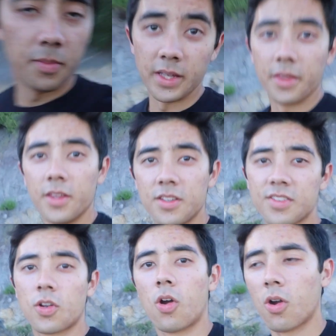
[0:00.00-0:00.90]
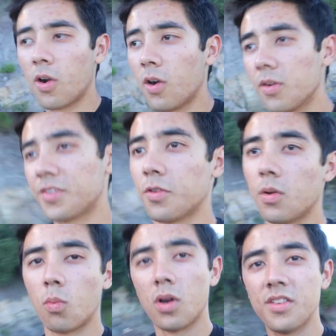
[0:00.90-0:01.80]
But yeah, this car, so
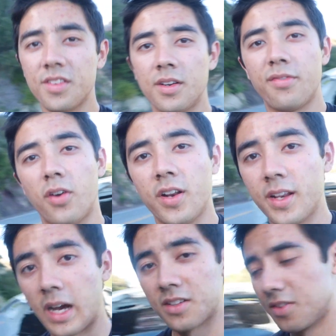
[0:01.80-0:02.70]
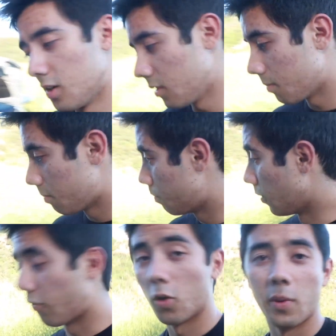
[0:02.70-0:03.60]
it was in a front end accident
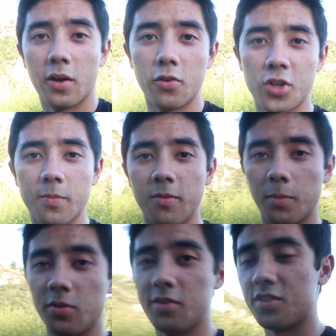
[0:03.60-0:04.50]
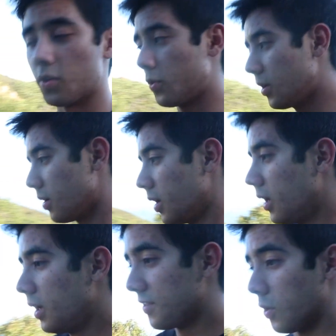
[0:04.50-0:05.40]
before my ownership from the previous owner.
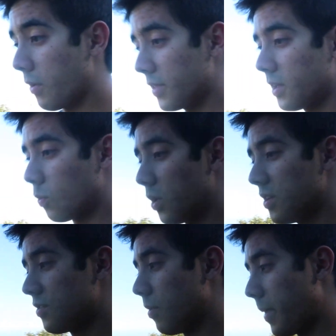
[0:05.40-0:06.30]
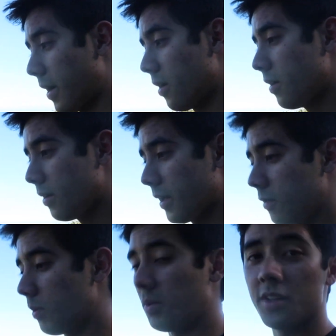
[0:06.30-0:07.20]
So everything was repaired
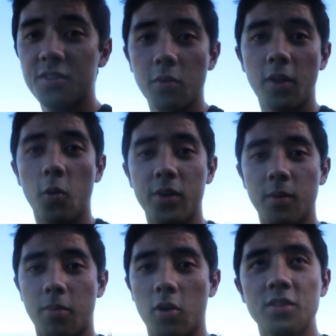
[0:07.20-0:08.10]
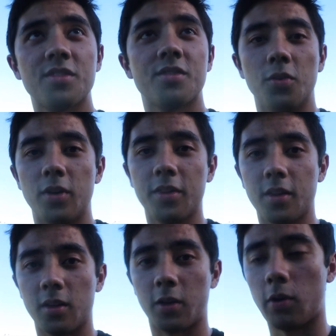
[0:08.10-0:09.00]
and replaced with OEM parts, so
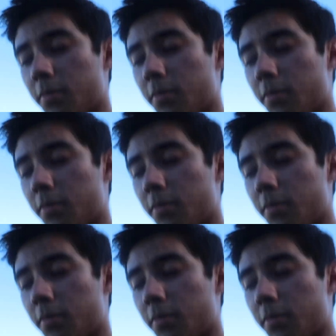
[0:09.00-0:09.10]
nothing like